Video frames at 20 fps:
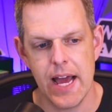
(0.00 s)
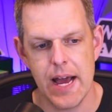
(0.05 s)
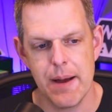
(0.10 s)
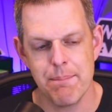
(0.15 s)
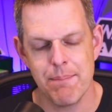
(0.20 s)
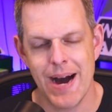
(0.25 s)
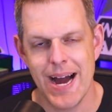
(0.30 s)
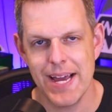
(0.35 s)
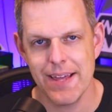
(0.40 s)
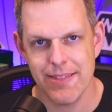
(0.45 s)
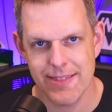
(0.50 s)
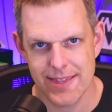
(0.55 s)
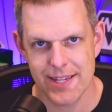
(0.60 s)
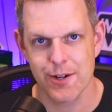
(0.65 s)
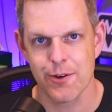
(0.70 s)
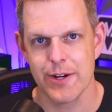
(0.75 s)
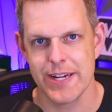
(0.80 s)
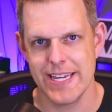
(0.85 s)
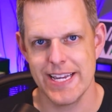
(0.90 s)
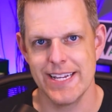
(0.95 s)
my
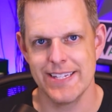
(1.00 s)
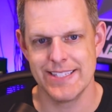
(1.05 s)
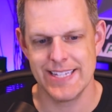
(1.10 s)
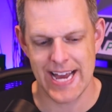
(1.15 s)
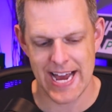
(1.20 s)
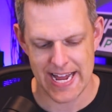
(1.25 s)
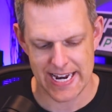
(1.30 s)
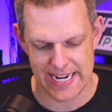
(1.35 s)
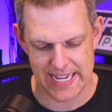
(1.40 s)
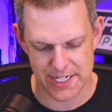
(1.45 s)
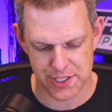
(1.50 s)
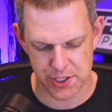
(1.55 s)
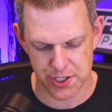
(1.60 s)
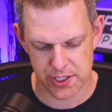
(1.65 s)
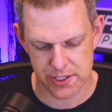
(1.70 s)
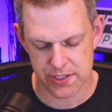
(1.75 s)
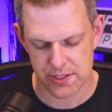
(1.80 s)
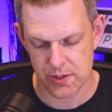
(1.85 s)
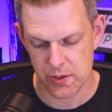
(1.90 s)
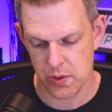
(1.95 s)
theory is that
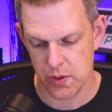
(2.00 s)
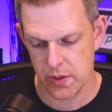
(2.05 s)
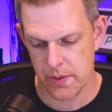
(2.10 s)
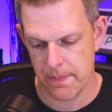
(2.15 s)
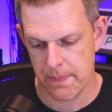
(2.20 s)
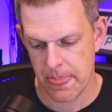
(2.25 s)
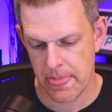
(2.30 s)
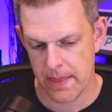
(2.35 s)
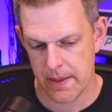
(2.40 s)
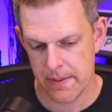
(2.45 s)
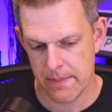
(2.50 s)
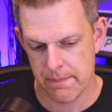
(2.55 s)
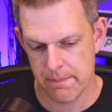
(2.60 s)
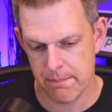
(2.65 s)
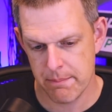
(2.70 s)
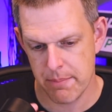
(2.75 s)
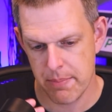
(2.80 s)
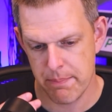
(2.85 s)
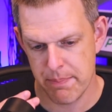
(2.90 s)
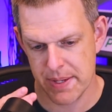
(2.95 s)

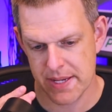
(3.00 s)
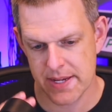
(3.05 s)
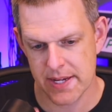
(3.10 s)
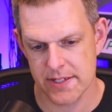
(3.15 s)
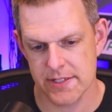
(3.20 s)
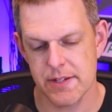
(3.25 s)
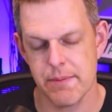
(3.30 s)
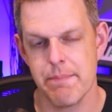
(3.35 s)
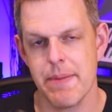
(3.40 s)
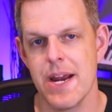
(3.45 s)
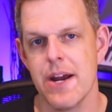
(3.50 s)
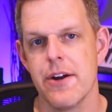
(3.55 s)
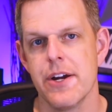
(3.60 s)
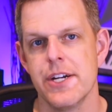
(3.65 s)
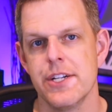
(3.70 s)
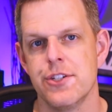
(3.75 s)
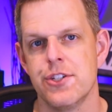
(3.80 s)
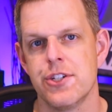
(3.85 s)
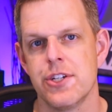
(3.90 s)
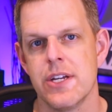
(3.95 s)
because a
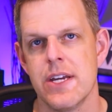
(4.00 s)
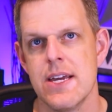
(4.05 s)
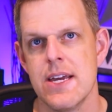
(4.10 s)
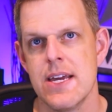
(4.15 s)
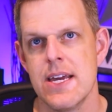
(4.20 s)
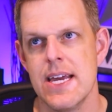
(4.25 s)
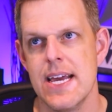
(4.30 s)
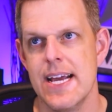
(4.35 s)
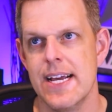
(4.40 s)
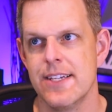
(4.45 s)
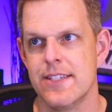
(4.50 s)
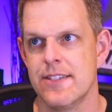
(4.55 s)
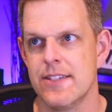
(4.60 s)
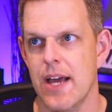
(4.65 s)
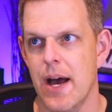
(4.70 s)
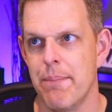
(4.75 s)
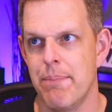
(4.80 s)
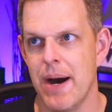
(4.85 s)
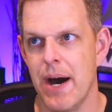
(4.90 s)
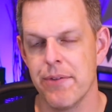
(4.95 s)
marriage is
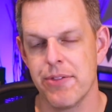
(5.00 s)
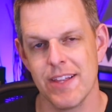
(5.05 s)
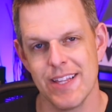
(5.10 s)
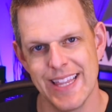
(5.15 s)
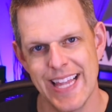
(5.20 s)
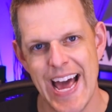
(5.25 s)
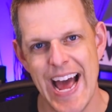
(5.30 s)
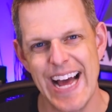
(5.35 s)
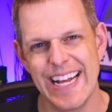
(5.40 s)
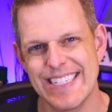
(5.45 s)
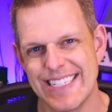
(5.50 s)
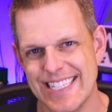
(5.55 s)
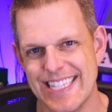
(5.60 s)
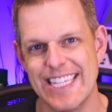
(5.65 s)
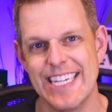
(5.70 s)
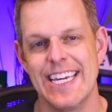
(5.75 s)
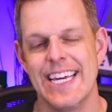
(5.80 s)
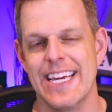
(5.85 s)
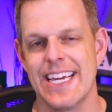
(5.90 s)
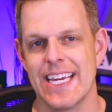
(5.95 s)
about the last
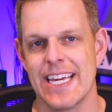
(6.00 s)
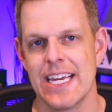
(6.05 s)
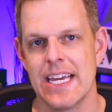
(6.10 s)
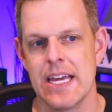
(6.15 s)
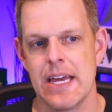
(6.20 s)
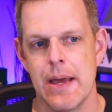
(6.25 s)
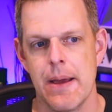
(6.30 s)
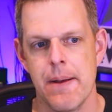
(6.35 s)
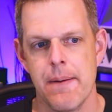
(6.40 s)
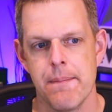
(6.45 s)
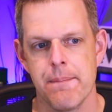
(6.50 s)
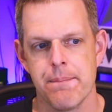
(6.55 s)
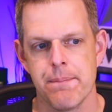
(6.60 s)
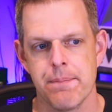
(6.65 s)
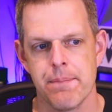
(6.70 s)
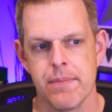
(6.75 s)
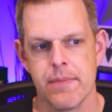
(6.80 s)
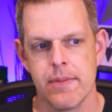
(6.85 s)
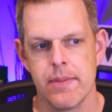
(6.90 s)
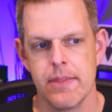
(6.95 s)
thing
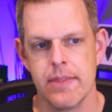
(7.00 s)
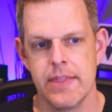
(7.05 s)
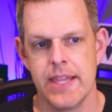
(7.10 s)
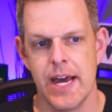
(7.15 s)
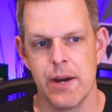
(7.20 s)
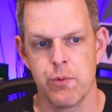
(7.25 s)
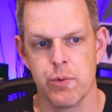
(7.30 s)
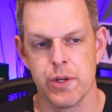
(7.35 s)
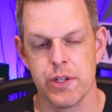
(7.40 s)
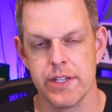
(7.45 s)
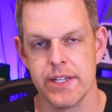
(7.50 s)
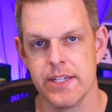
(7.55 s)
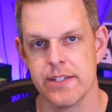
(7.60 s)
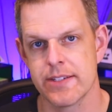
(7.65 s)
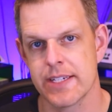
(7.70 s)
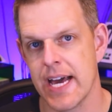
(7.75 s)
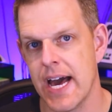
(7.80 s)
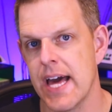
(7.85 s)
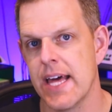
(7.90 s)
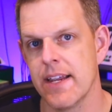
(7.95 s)
that really
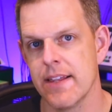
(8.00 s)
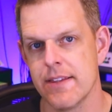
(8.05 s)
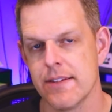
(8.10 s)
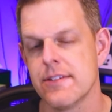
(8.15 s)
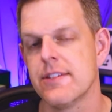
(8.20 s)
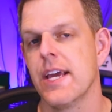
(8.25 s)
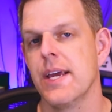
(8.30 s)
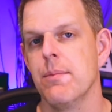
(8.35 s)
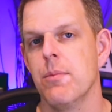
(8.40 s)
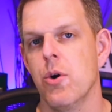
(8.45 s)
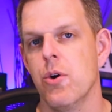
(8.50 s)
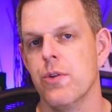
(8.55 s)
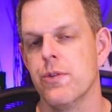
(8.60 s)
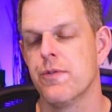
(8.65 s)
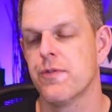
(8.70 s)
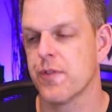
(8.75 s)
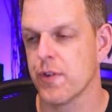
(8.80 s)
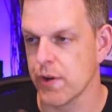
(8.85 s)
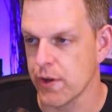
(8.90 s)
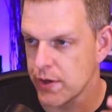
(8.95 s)
is kind of the same old
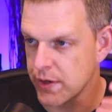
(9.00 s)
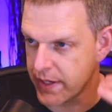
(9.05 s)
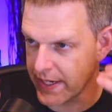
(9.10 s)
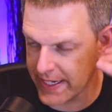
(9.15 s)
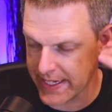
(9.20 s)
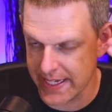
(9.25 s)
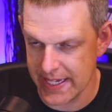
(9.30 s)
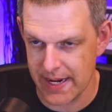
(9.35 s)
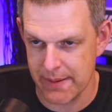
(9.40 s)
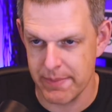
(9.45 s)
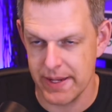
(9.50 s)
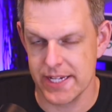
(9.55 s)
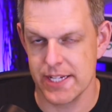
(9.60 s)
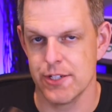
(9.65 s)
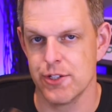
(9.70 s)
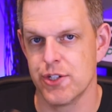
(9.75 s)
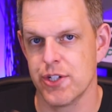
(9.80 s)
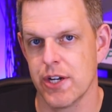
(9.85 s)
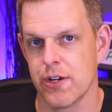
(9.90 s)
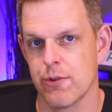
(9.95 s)
again, I'm
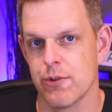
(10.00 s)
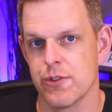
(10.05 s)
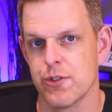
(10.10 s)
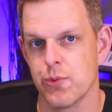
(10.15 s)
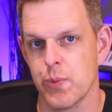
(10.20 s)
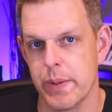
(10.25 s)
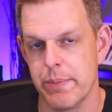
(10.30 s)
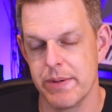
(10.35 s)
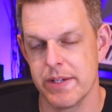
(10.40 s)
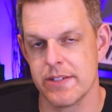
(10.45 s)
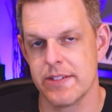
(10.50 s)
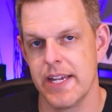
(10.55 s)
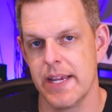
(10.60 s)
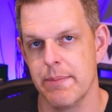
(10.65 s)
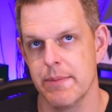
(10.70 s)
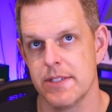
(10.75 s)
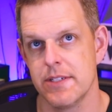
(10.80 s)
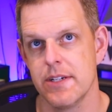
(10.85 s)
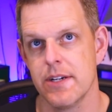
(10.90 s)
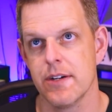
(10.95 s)
making general sweeping
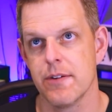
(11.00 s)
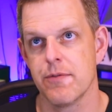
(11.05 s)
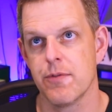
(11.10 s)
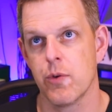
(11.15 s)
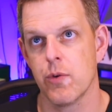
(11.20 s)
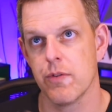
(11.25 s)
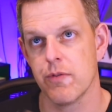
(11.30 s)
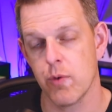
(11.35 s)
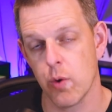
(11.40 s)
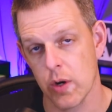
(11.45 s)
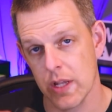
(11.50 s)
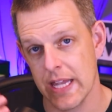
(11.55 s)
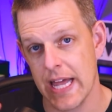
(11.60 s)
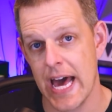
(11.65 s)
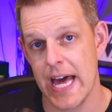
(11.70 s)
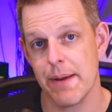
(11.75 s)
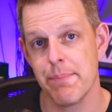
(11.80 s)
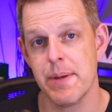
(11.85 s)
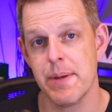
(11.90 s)
statements here, for a lot of